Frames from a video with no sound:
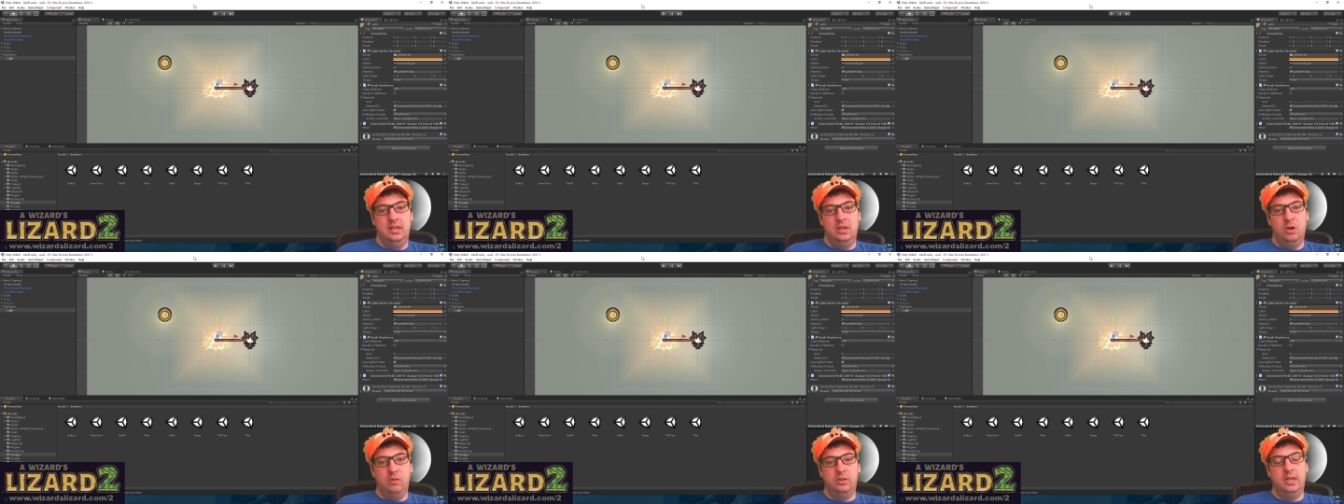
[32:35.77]

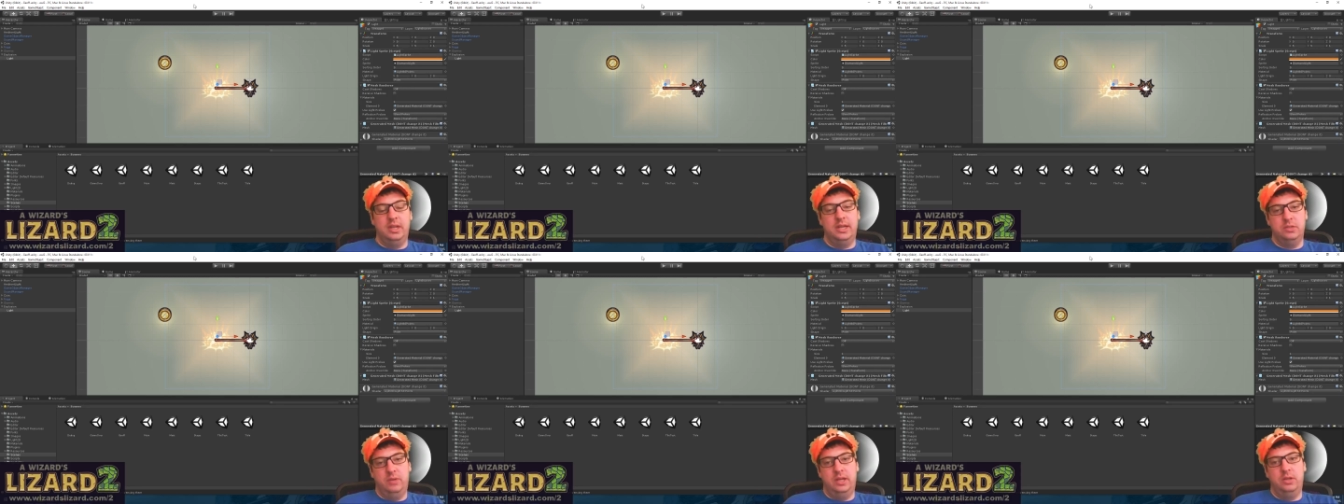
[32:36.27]

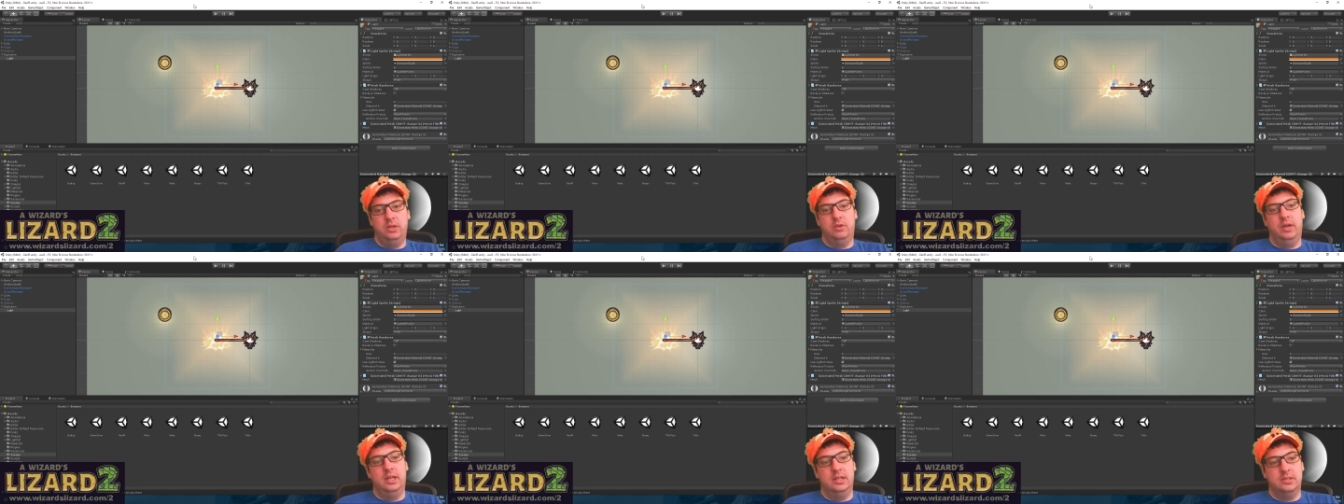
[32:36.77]
overlays radial
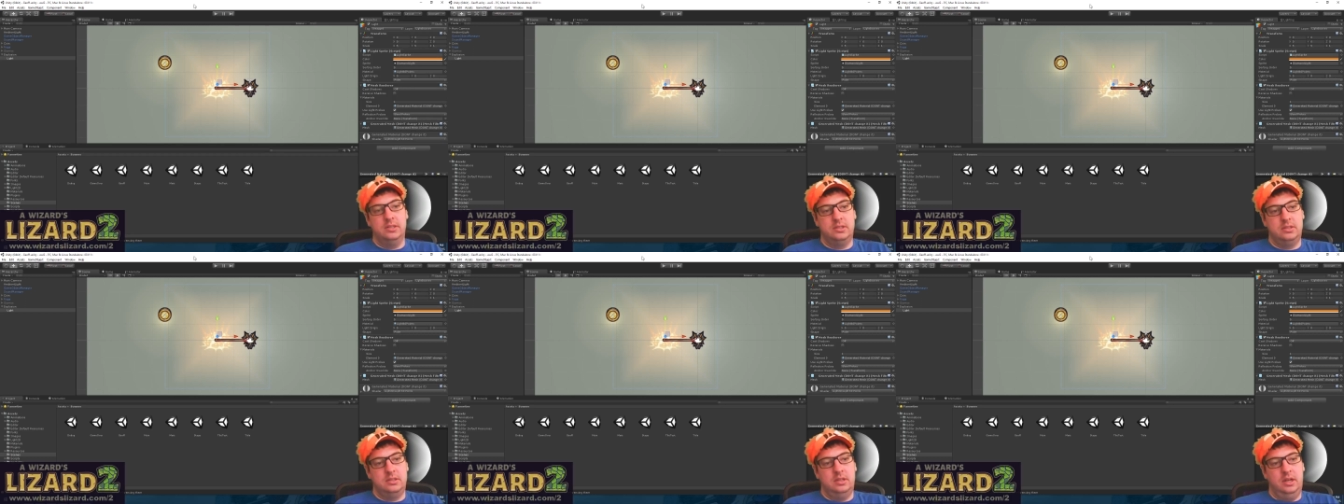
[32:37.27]

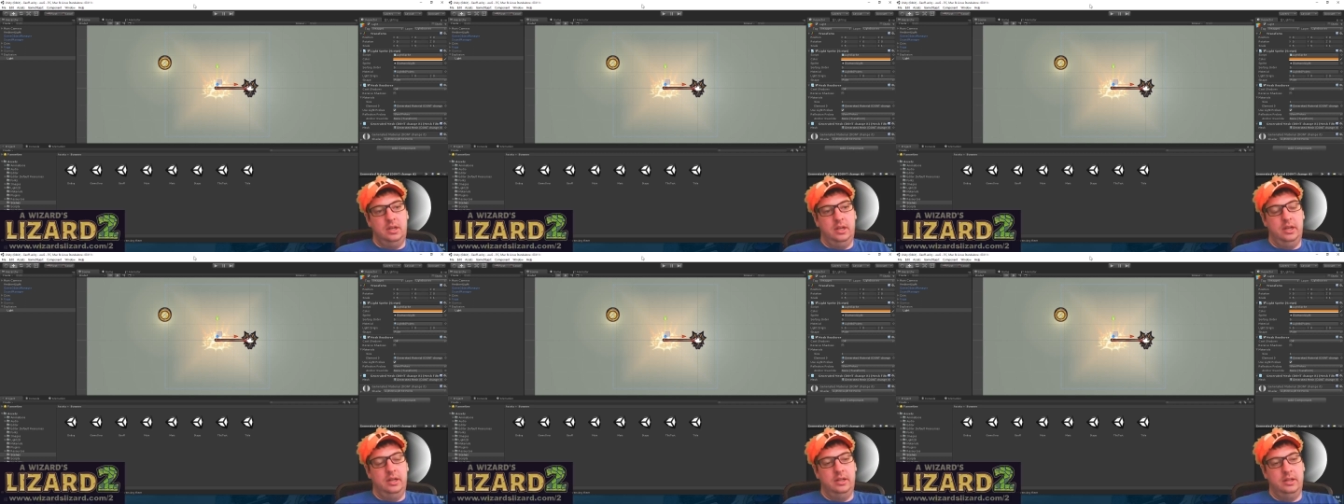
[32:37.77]
gradients,
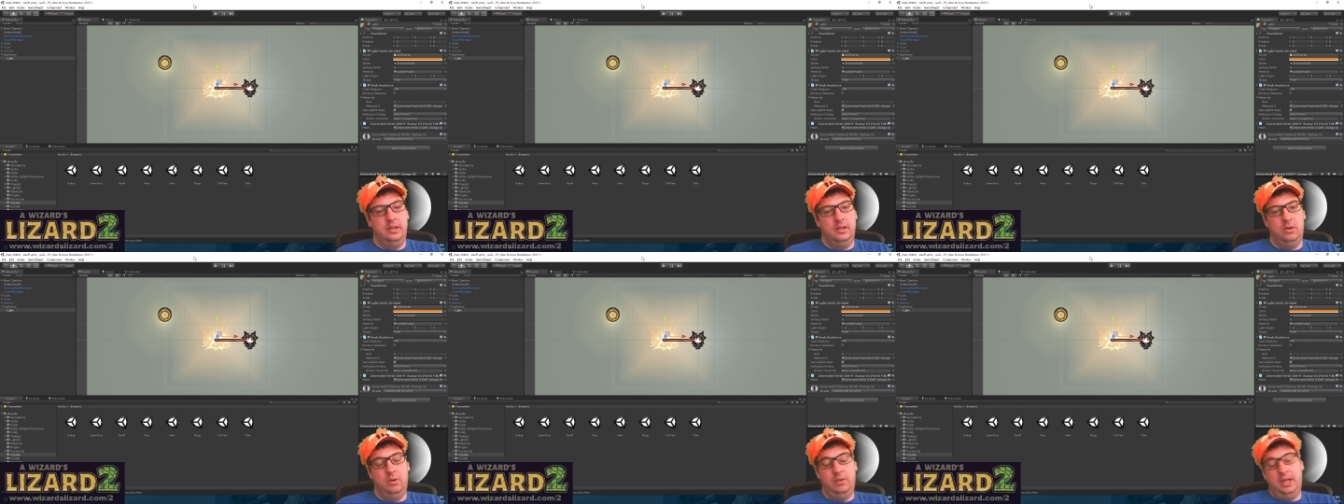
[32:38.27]
or
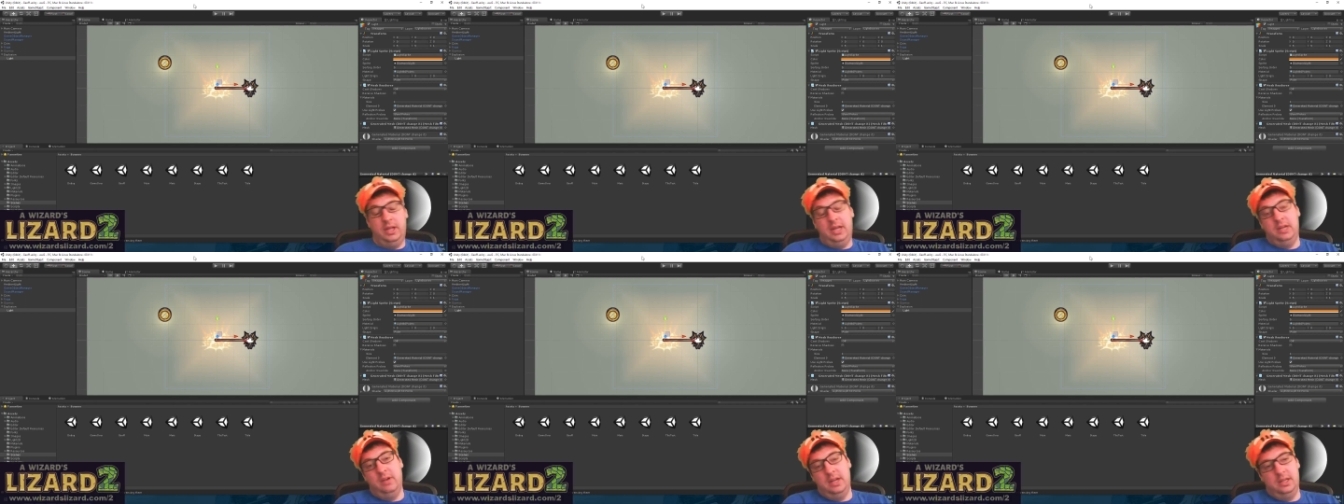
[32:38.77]
really any
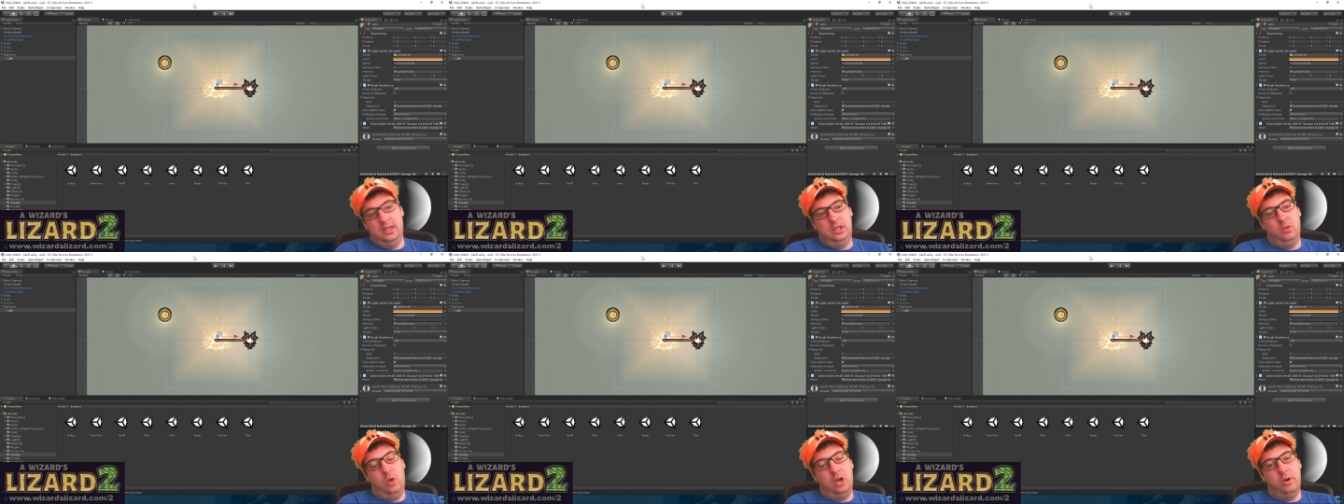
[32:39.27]
gradient that you
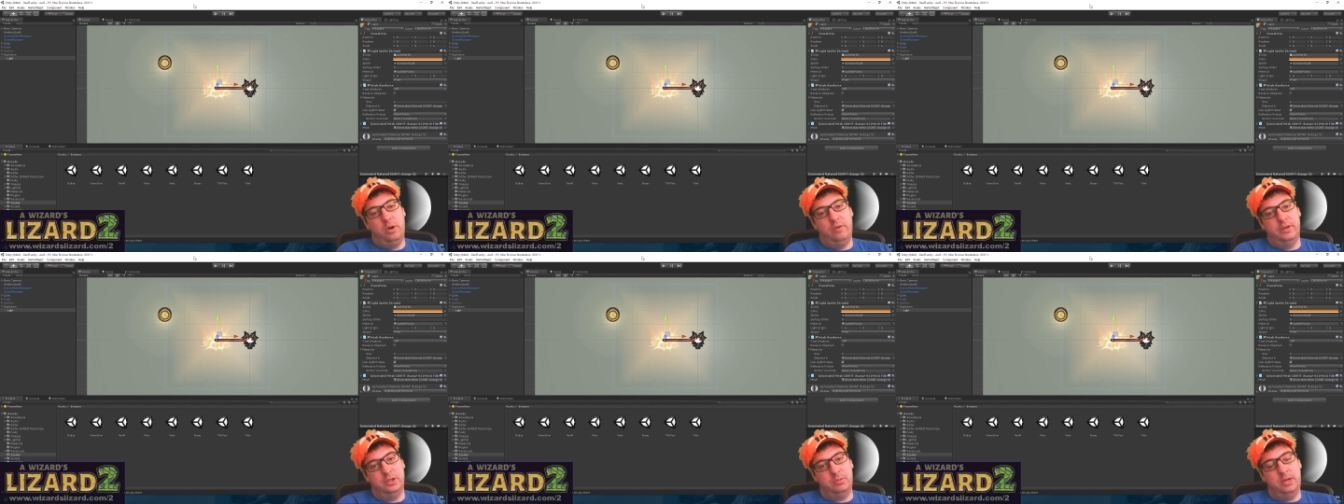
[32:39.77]
want over
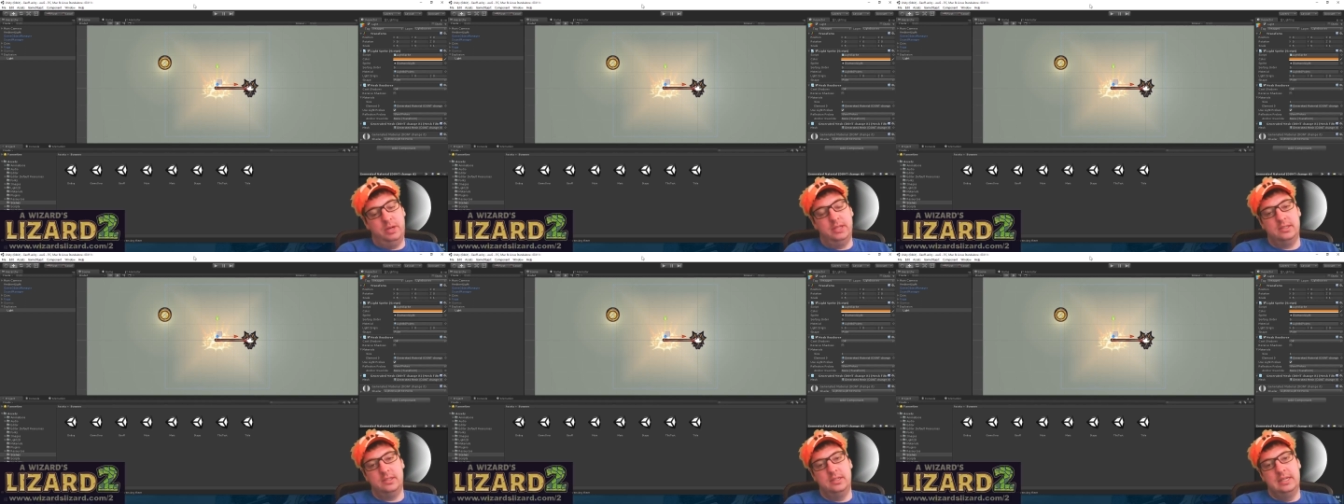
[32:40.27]
your
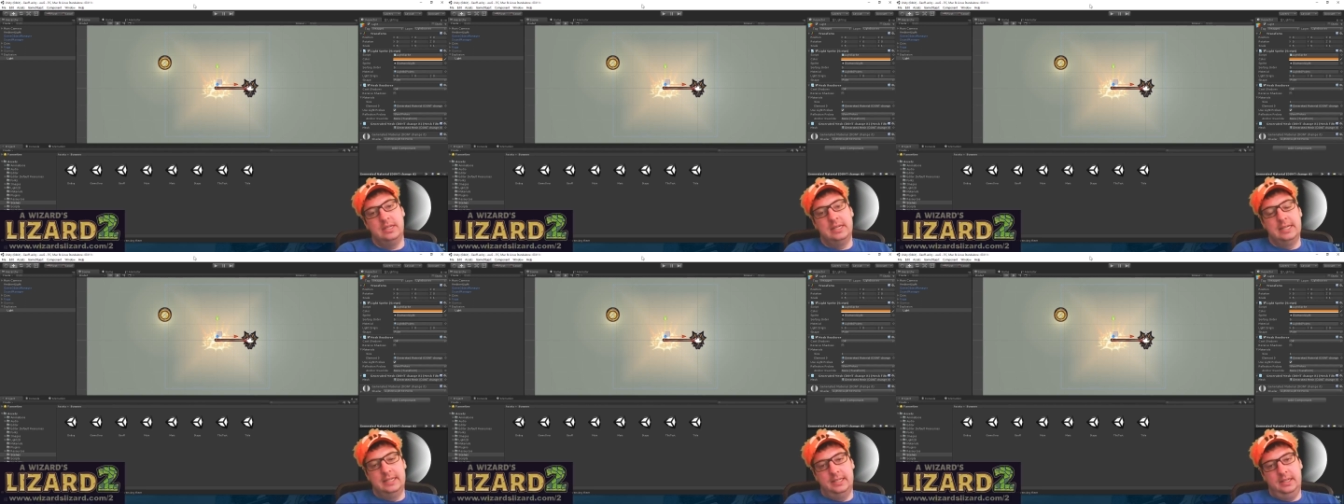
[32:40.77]
sprites
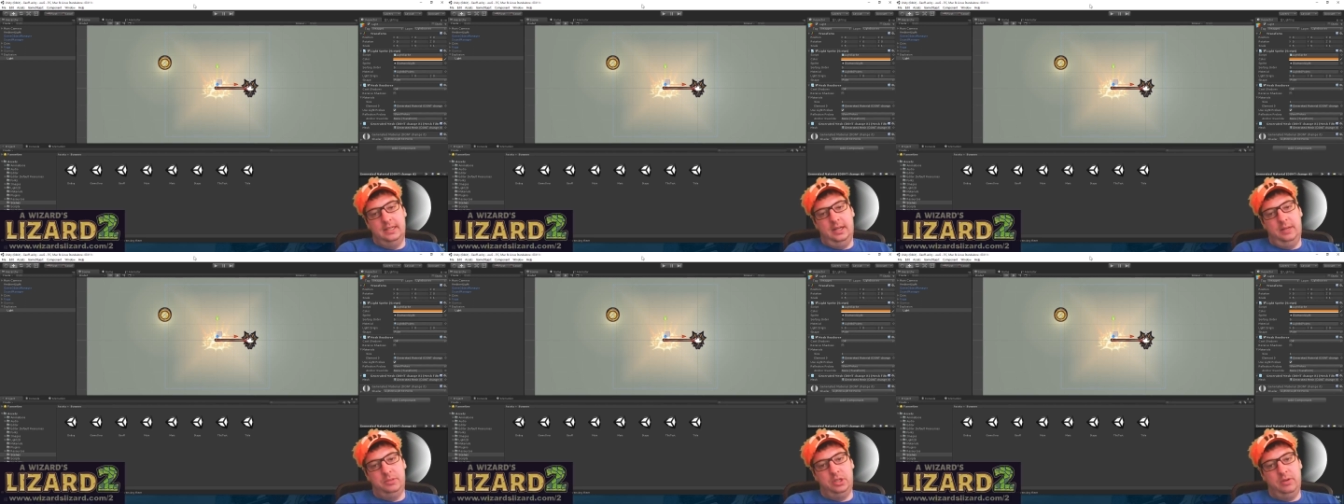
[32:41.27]

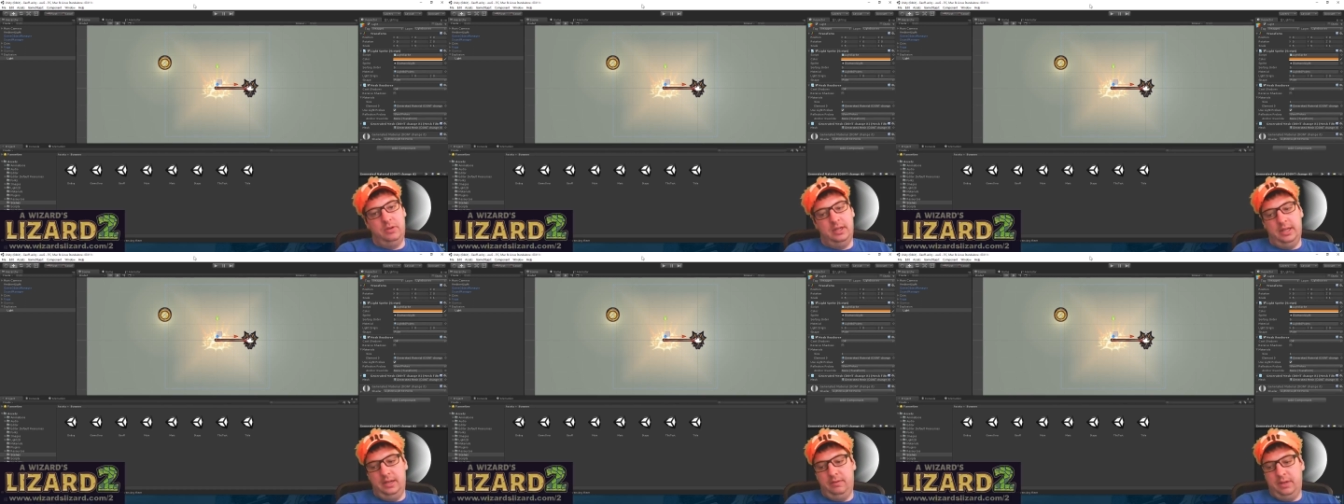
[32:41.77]
to create
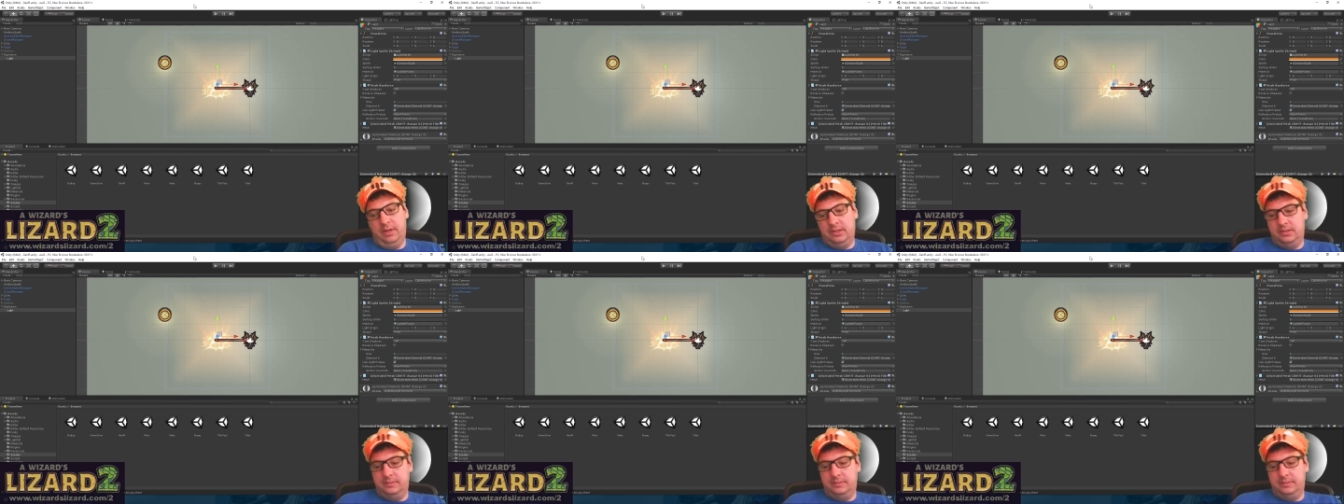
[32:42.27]
lighting effects.